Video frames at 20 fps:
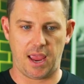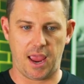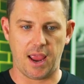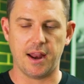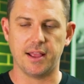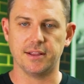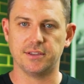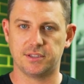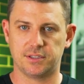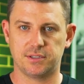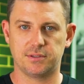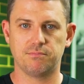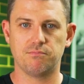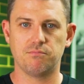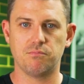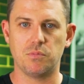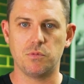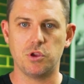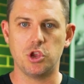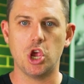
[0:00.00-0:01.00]
and it's
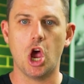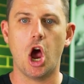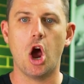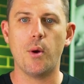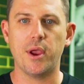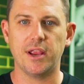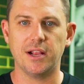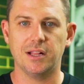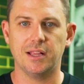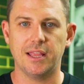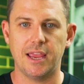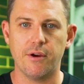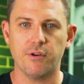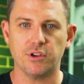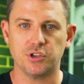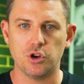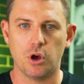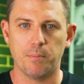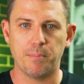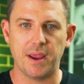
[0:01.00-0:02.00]
going clear,
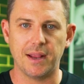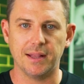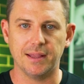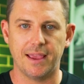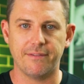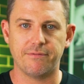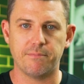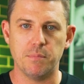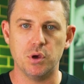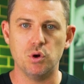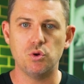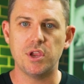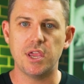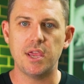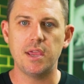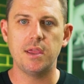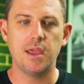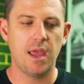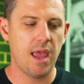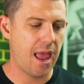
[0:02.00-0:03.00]
it's not being left
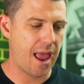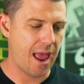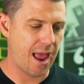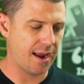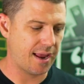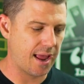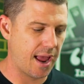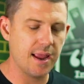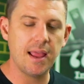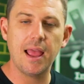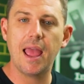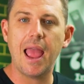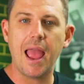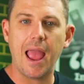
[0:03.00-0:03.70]
milky, okay?